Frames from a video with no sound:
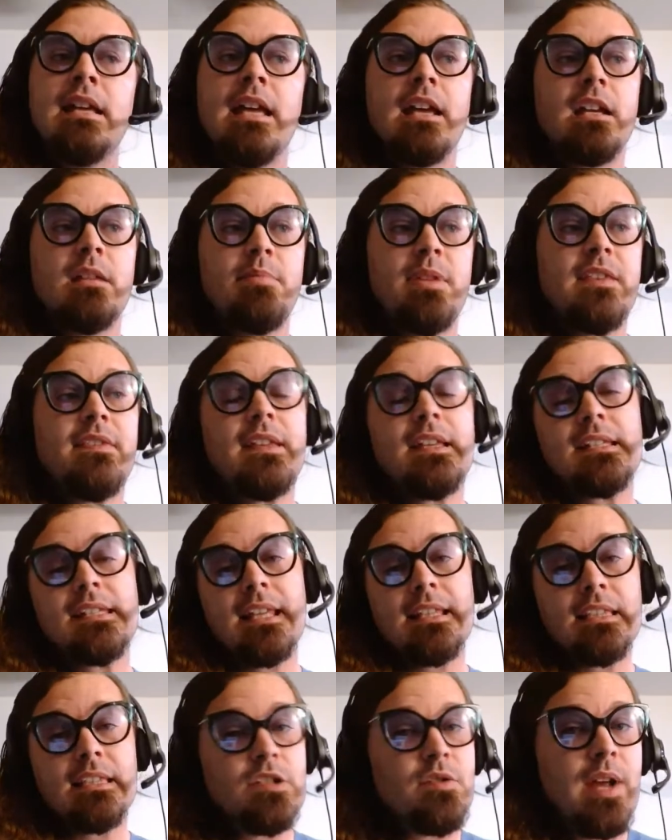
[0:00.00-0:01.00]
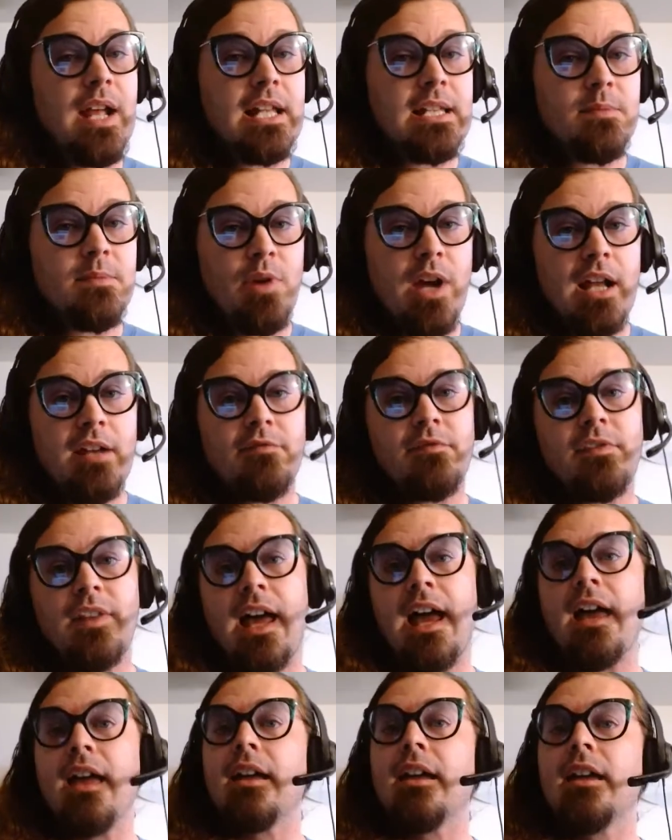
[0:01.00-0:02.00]
It could be things like the trans pride
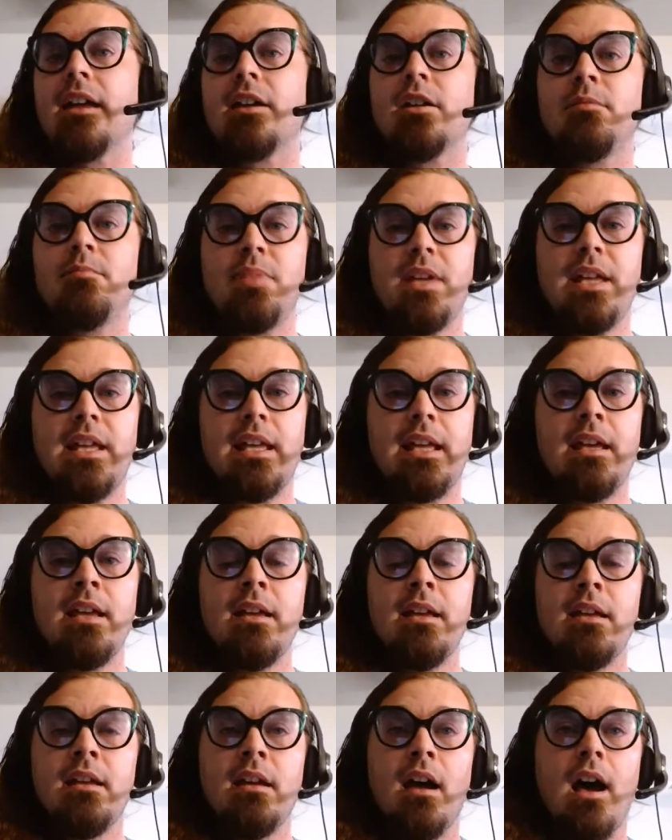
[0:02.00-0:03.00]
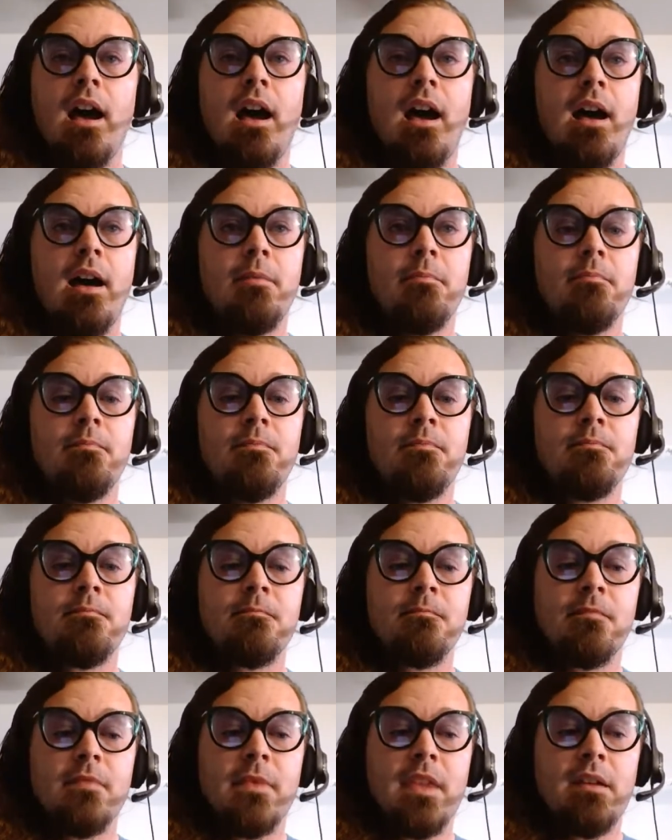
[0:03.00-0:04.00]
flag. It could be
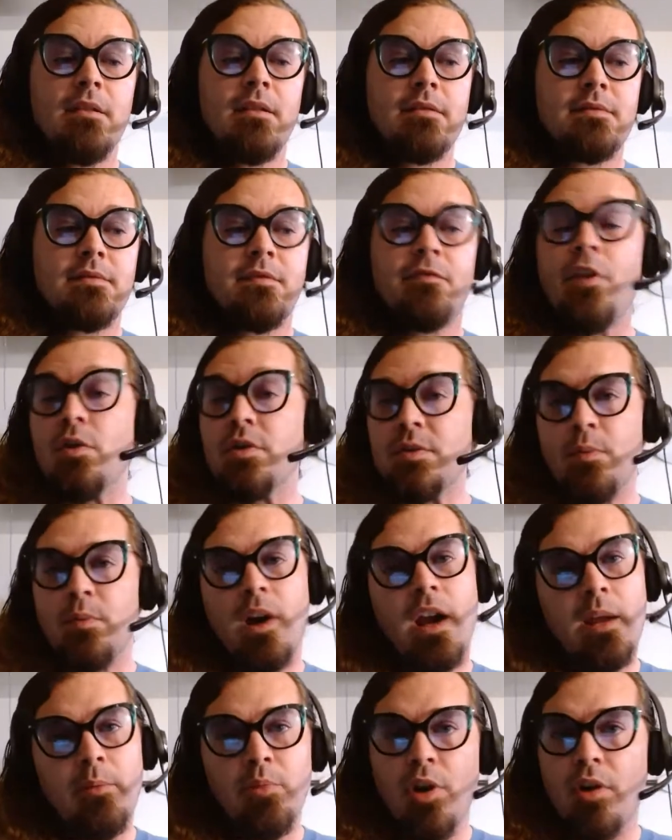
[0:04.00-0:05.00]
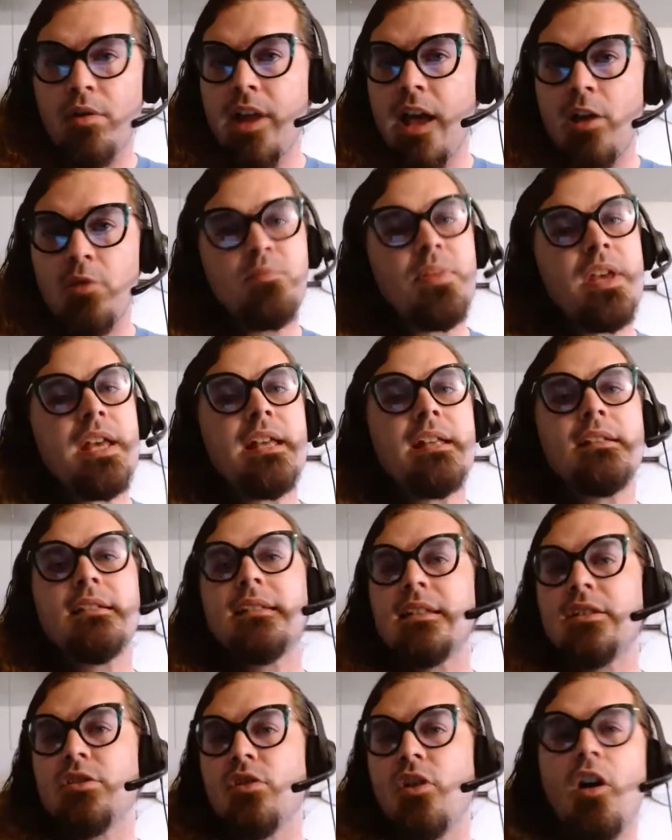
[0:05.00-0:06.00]
folks wearing pronoun pins.
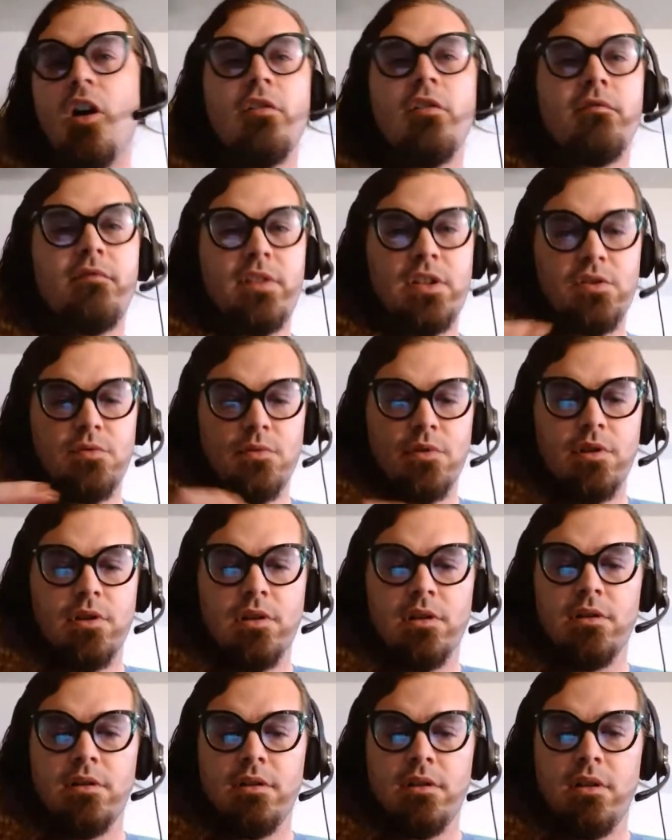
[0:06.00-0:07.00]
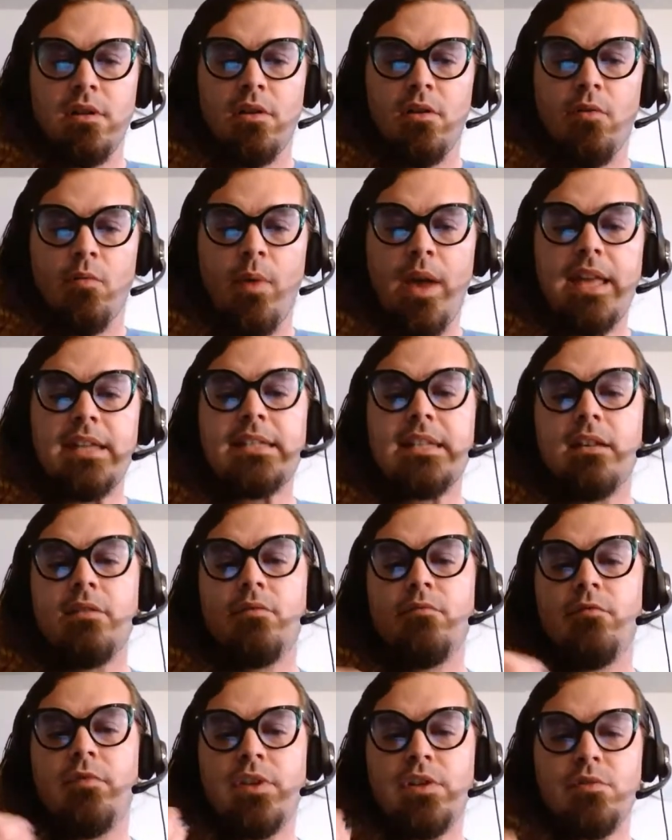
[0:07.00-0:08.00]
These are all visual ways
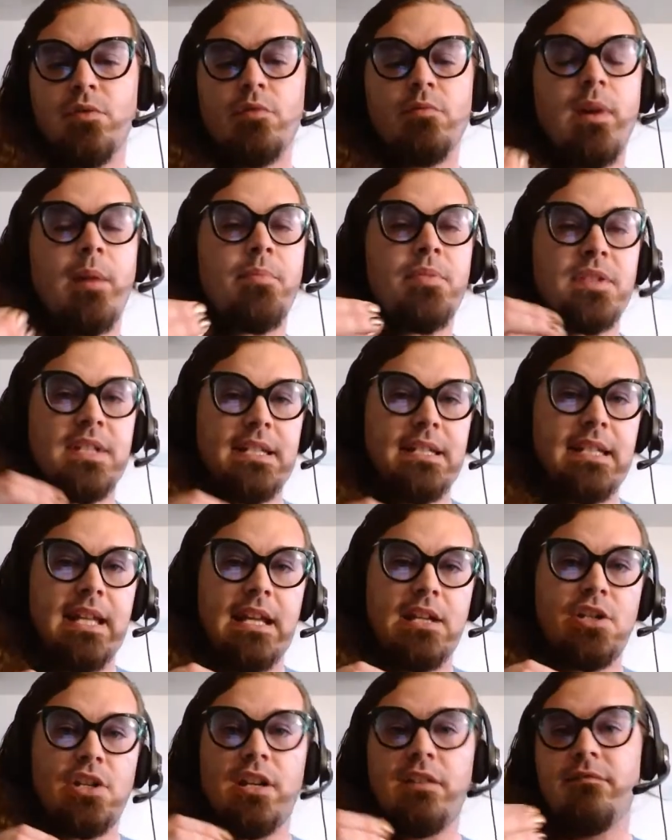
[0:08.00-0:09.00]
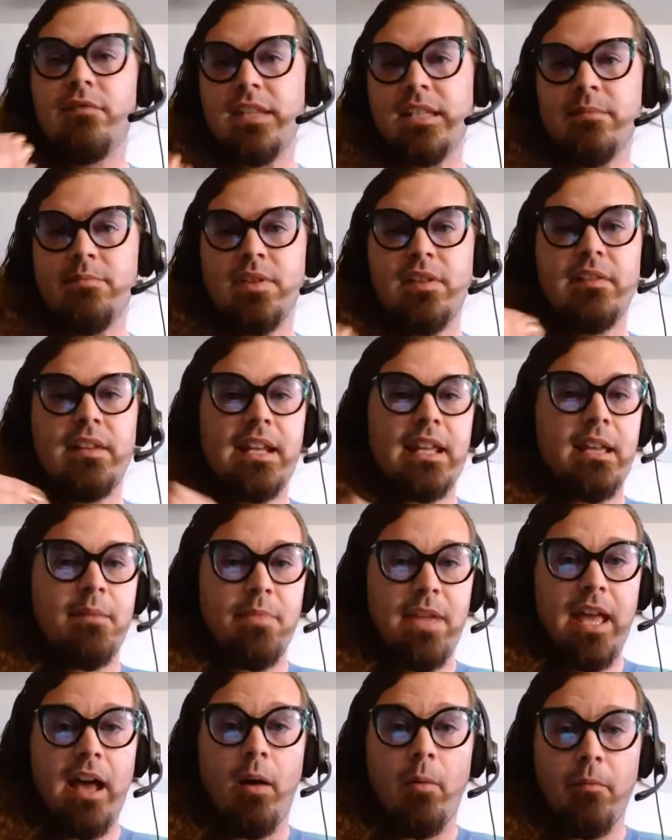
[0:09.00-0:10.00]
that visual representation and visibility can
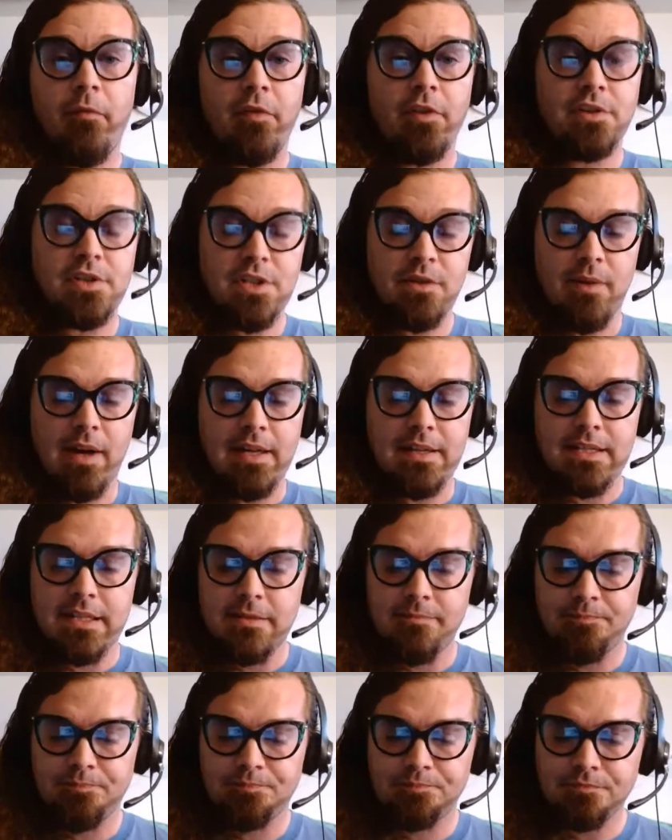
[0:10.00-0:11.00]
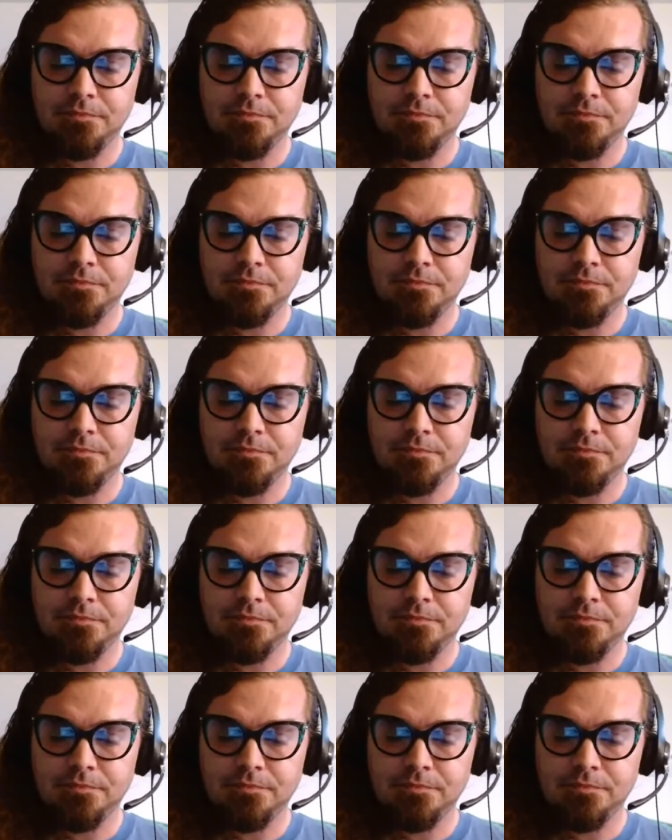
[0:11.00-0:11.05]
be helpful to us.